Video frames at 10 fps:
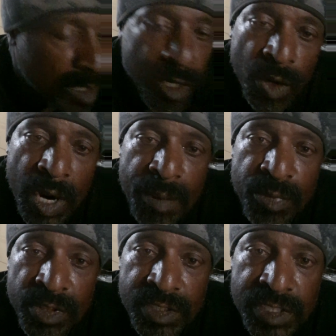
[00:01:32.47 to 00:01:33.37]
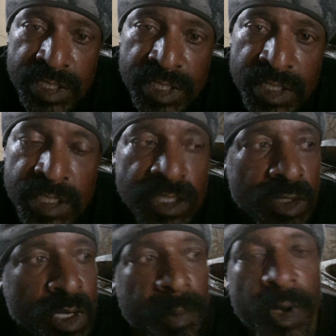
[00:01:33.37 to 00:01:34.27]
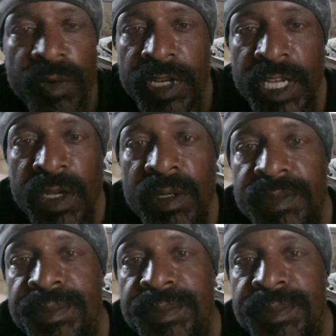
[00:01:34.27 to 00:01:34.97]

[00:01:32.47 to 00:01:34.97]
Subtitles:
All right, brothers and sisters. So come on in.